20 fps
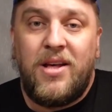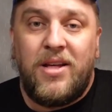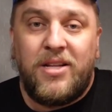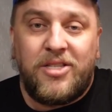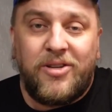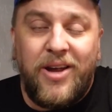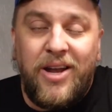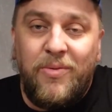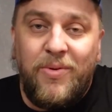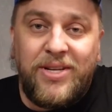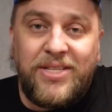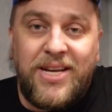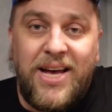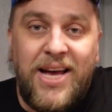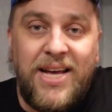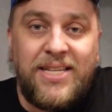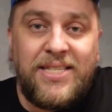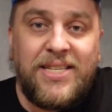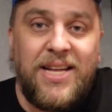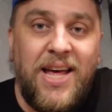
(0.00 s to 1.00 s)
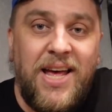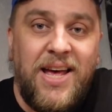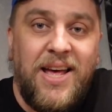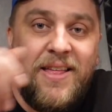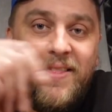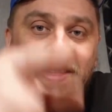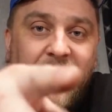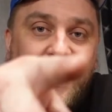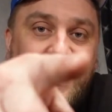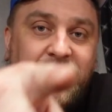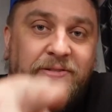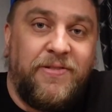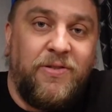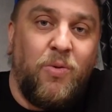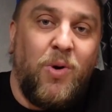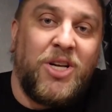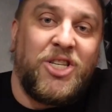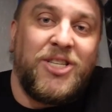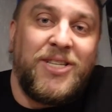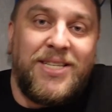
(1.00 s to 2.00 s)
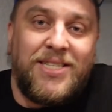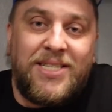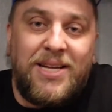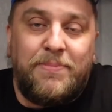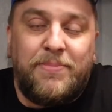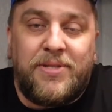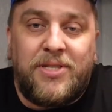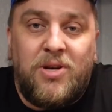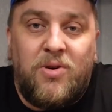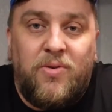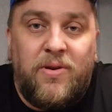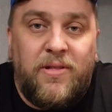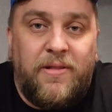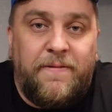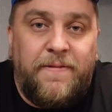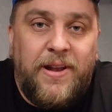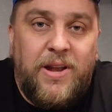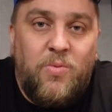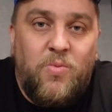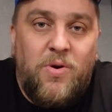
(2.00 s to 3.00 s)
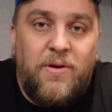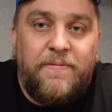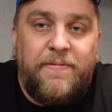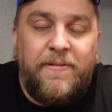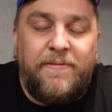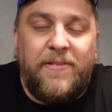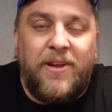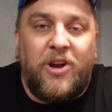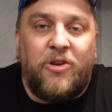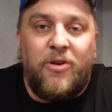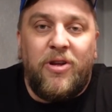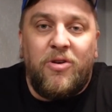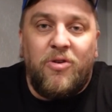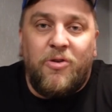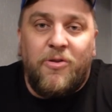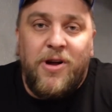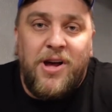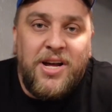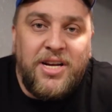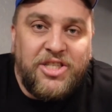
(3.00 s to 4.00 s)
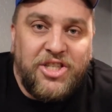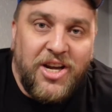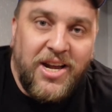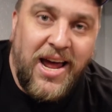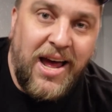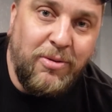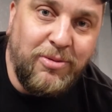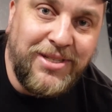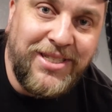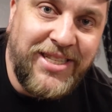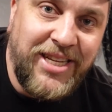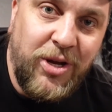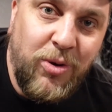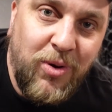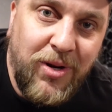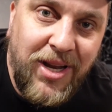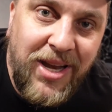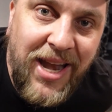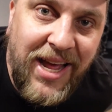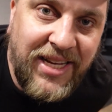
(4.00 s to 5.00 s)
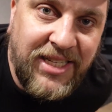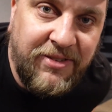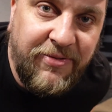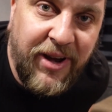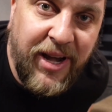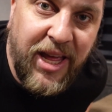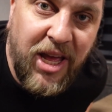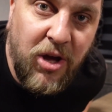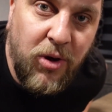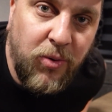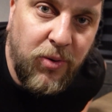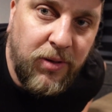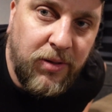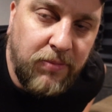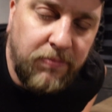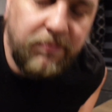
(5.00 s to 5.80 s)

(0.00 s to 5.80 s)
So anyways, guys, thanks for watching this episode of the 5150 Gringo Garage, and I will see you on the next video.